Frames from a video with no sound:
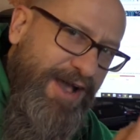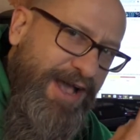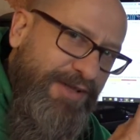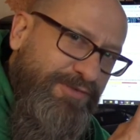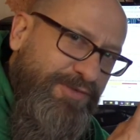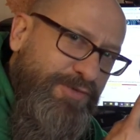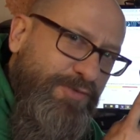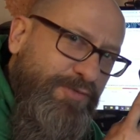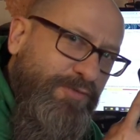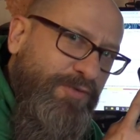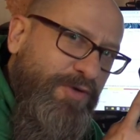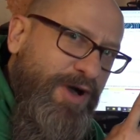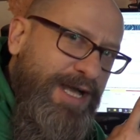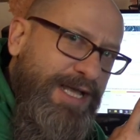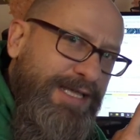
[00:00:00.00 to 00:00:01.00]
I have to
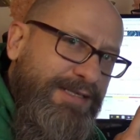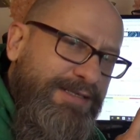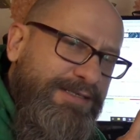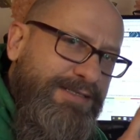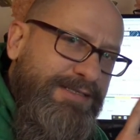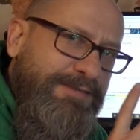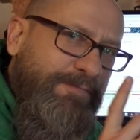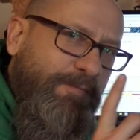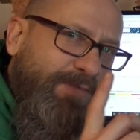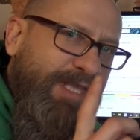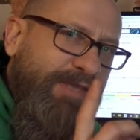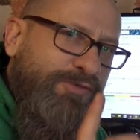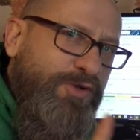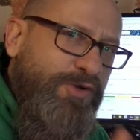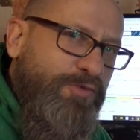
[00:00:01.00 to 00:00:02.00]
find,
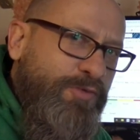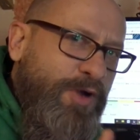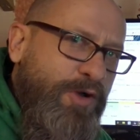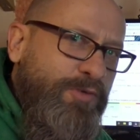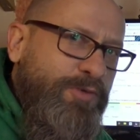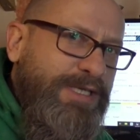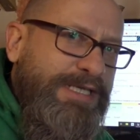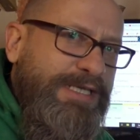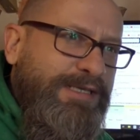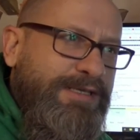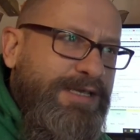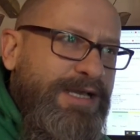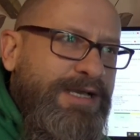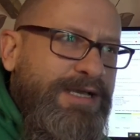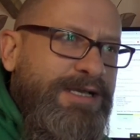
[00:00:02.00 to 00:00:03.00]
if you're a Roli
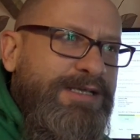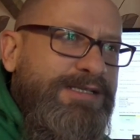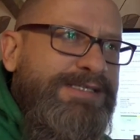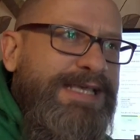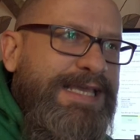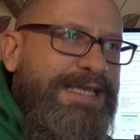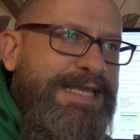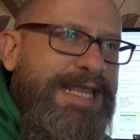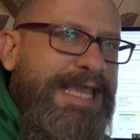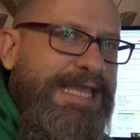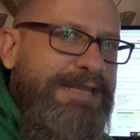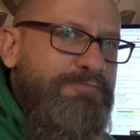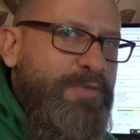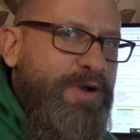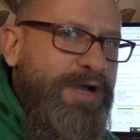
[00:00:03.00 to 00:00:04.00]

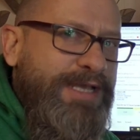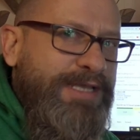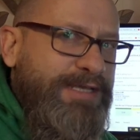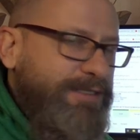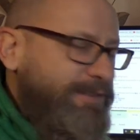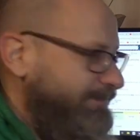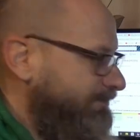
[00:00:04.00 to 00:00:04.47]
second-hand buyer,